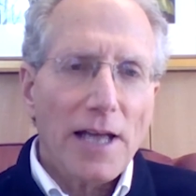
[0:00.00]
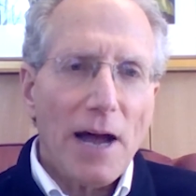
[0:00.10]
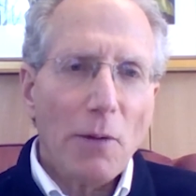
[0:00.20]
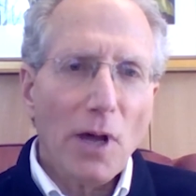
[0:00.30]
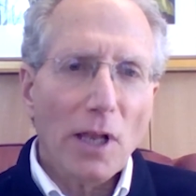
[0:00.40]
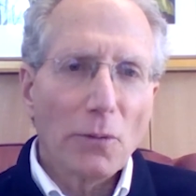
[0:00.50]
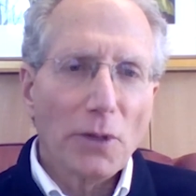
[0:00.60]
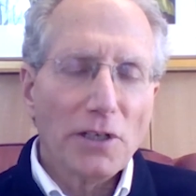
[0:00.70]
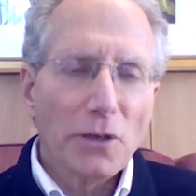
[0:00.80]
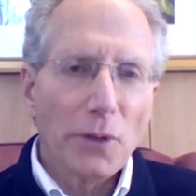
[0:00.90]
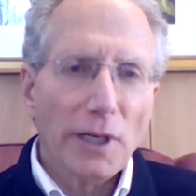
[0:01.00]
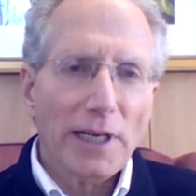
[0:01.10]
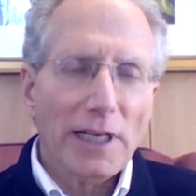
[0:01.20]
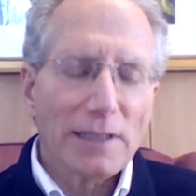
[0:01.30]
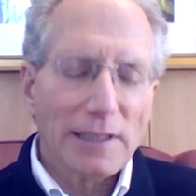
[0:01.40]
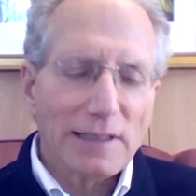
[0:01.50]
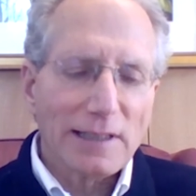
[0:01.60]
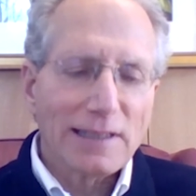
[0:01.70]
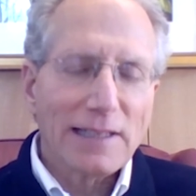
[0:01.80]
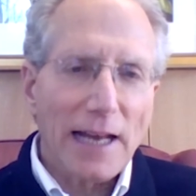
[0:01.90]
How well are we doing? Is it
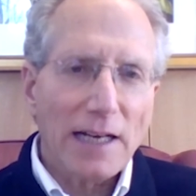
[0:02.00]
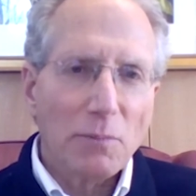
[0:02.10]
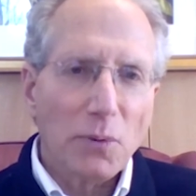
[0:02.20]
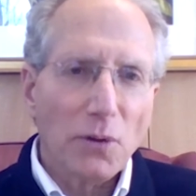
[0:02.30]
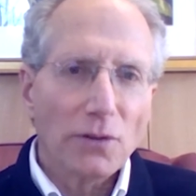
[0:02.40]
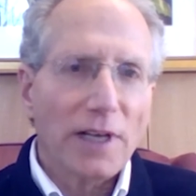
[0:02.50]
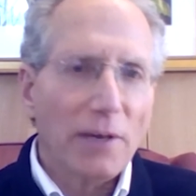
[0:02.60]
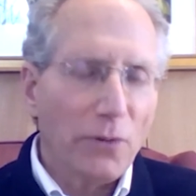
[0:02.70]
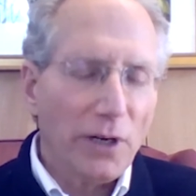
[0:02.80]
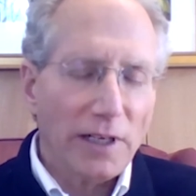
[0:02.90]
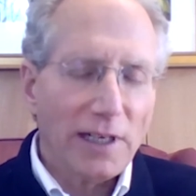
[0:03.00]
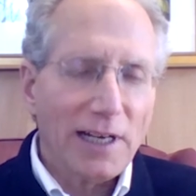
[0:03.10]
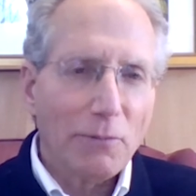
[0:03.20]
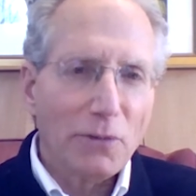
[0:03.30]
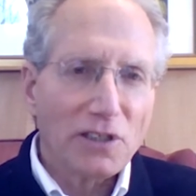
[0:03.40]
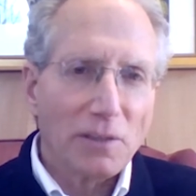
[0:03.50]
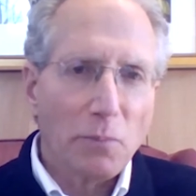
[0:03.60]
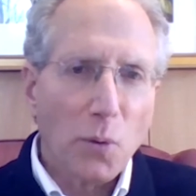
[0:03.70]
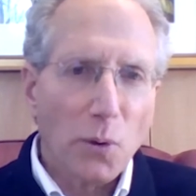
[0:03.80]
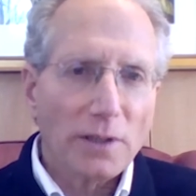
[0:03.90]
sustainable? Can we
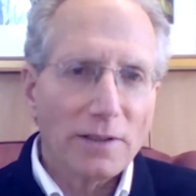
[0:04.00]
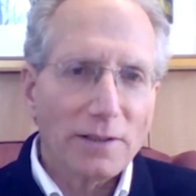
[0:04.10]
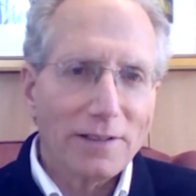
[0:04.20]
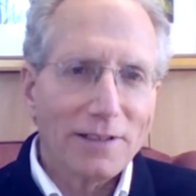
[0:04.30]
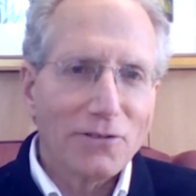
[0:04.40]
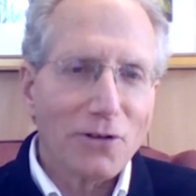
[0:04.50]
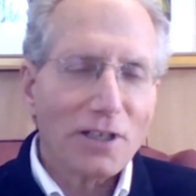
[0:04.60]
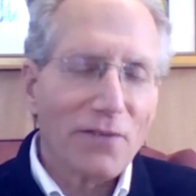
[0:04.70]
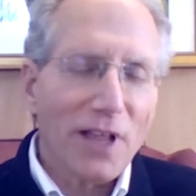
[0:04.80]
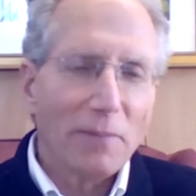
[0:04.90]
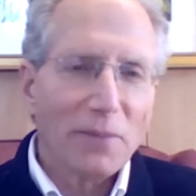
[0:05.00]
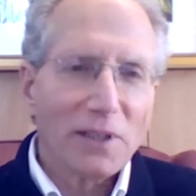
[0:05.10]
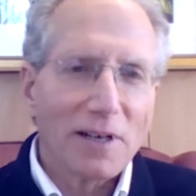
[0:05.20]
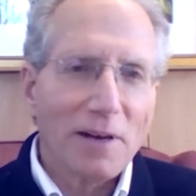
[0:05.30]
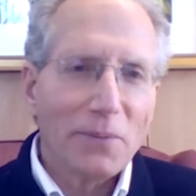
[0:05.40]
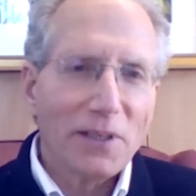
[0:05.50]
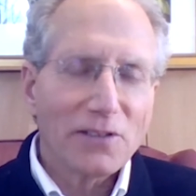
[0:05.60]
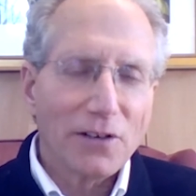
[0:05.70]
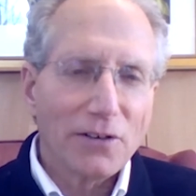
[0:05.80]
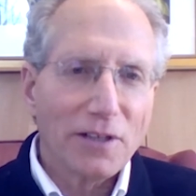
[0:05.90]
support the drug development
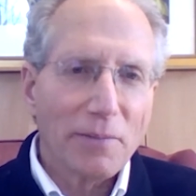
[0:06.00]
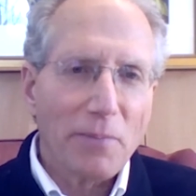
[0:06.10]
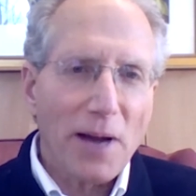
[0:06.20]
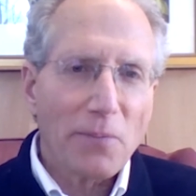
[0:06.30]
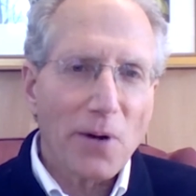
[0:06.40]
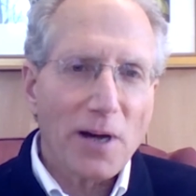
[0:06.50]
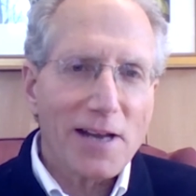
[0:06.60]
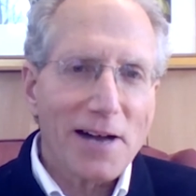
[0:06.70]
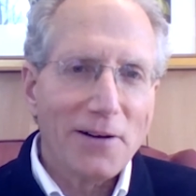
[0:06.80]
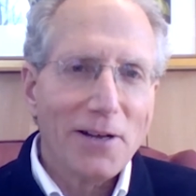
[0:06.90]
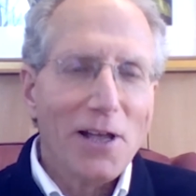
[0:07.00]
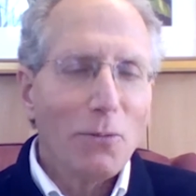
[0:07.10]
companies that are in the pipe right now?